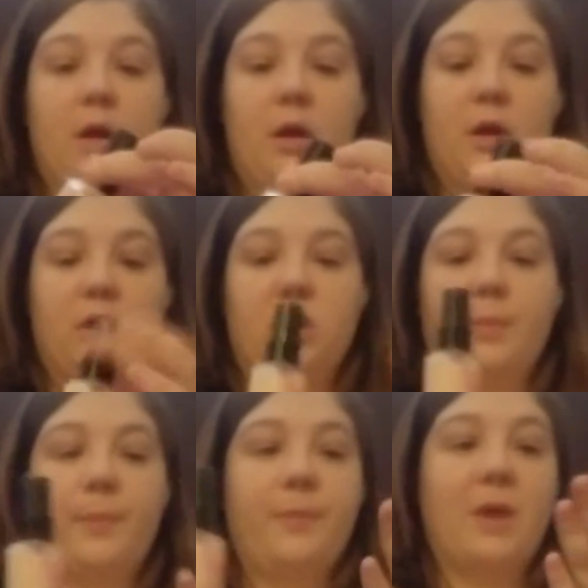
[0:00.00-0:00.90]

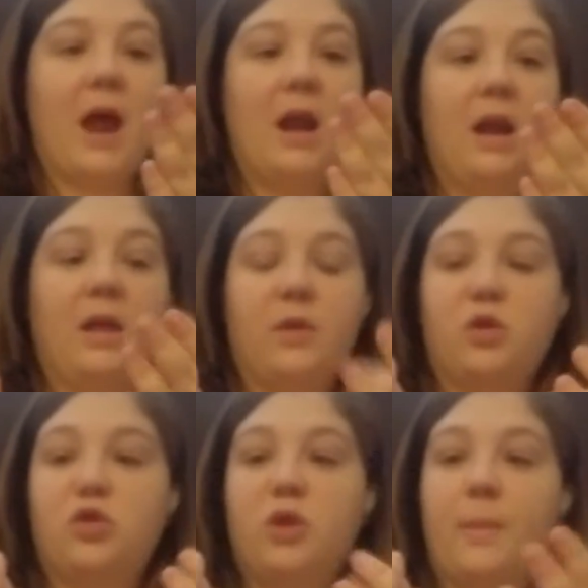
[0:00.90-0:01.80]
Sadly,
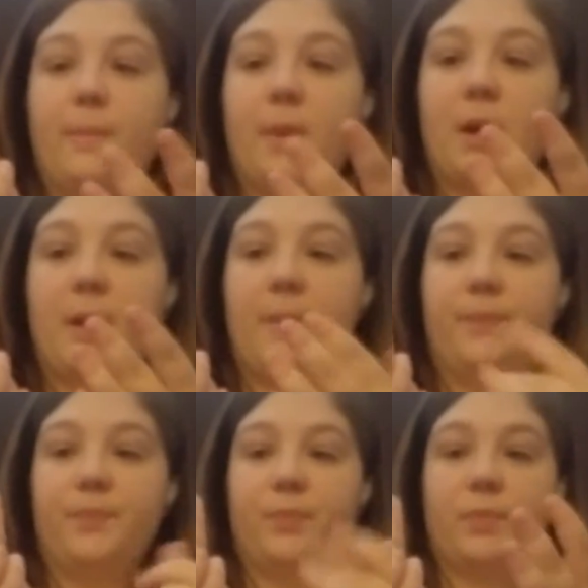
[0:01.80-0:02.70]
the
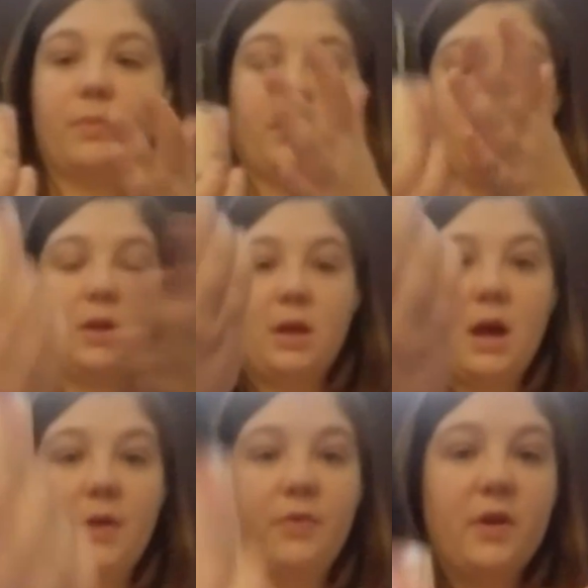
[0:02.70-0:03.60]
shipment
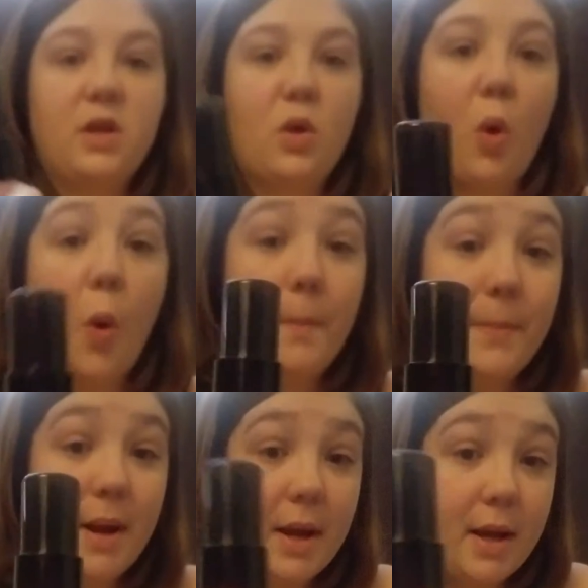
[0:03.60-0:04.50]
had this
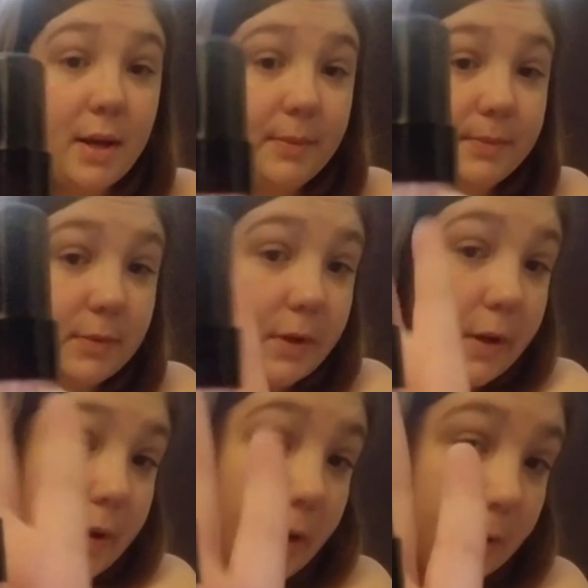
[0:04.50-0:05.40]
open,
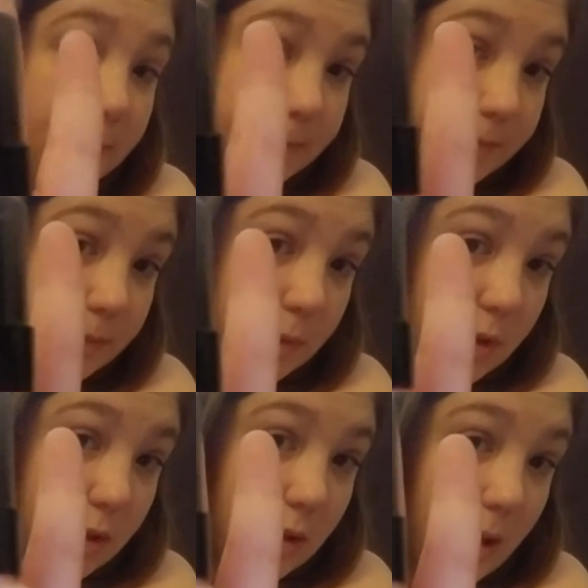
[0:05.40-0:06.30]
so
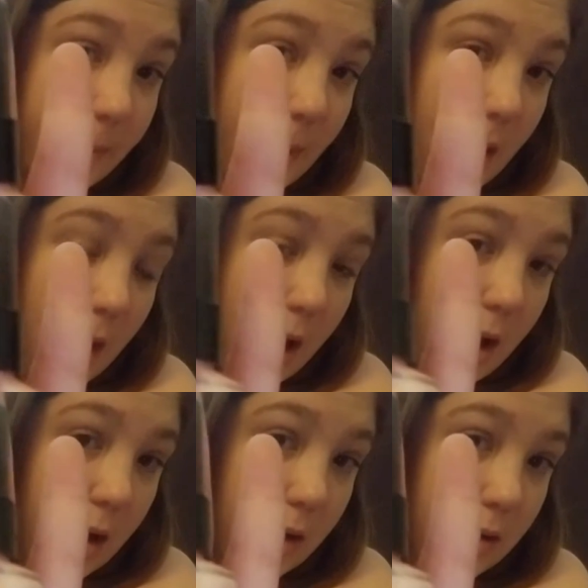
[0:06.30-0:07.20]
it's not
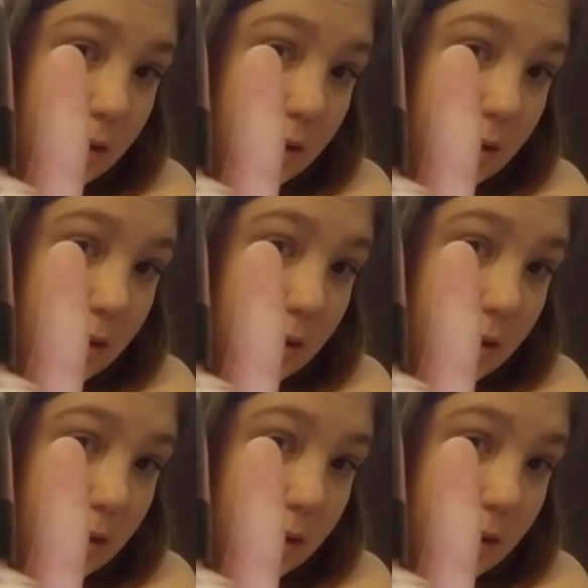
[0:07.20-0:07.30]
bad.